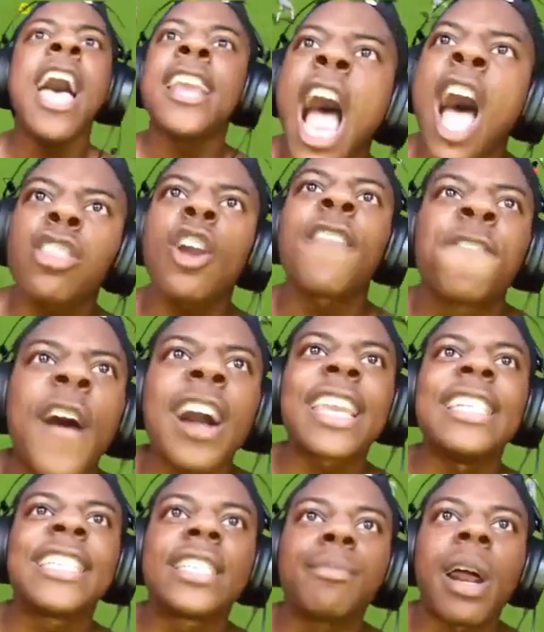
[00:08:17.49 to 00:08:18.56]
Y'all are
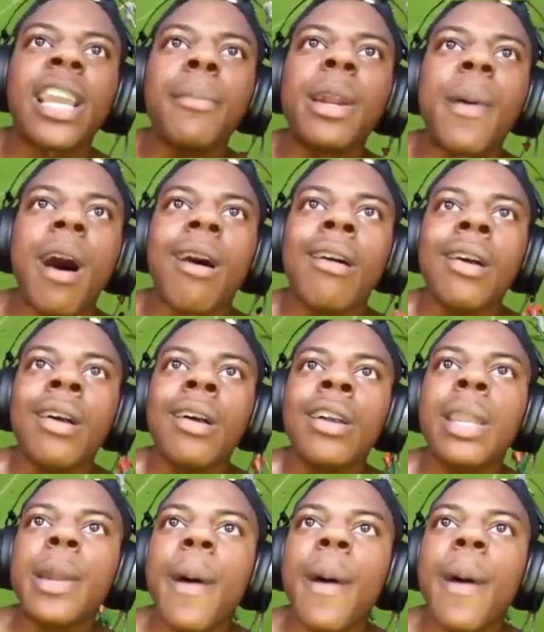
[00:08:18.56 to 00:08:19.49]
fucking shit. Bro, give me the ball. Give